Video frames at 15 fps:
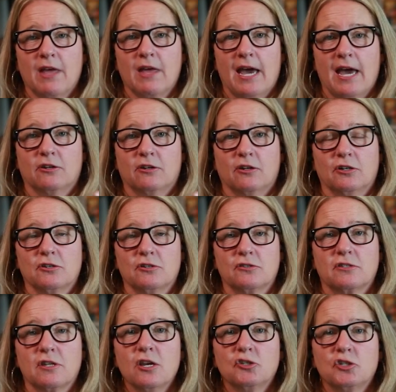
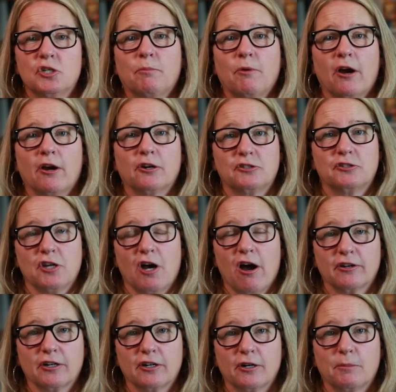editors, she brought her
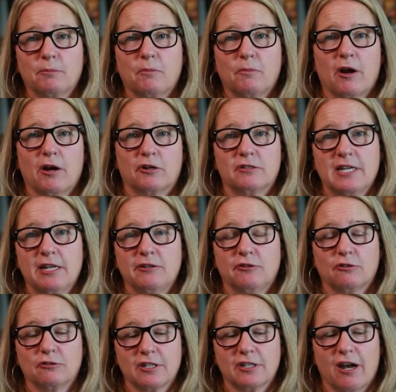daughter, her
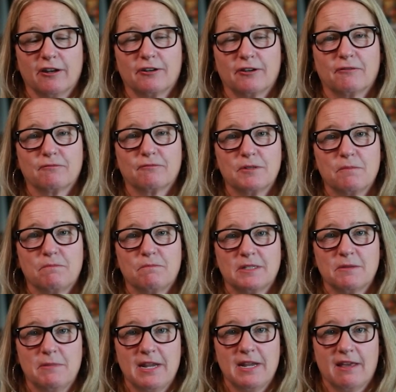10-year-old daughter,
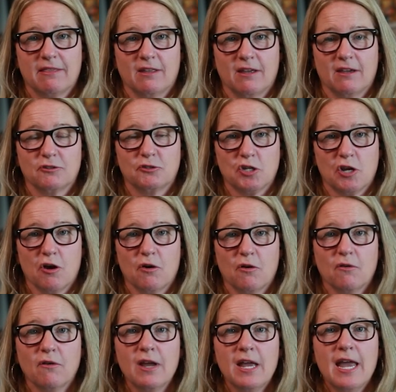to be at the
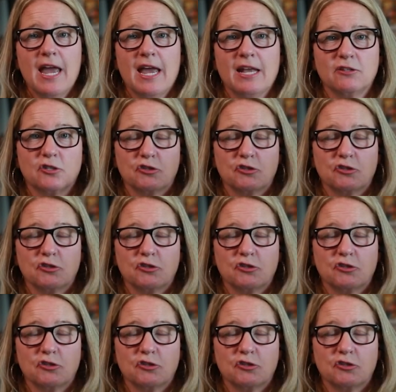show. And so